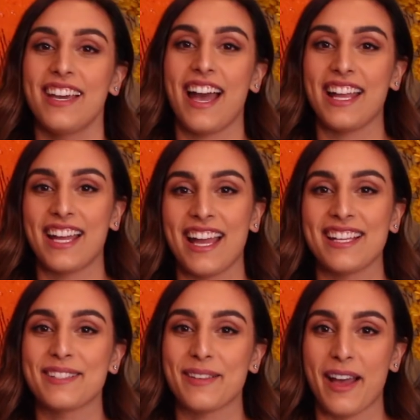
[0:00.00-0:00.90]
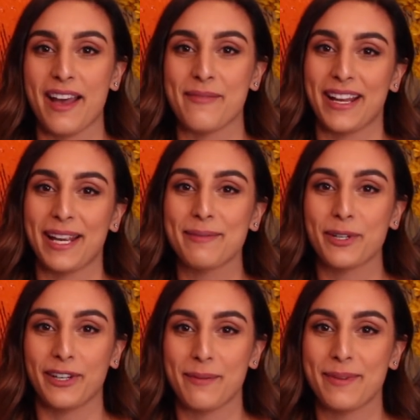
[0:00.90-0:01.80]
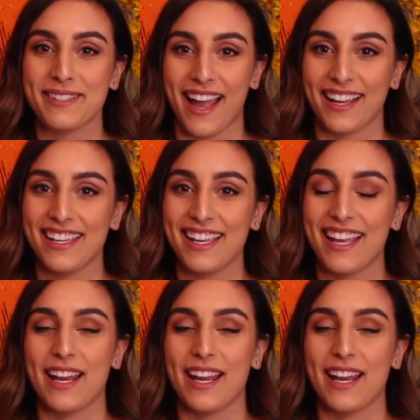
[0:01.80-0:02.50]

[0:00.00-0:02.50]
Hi guys, my name is Karina Bisaki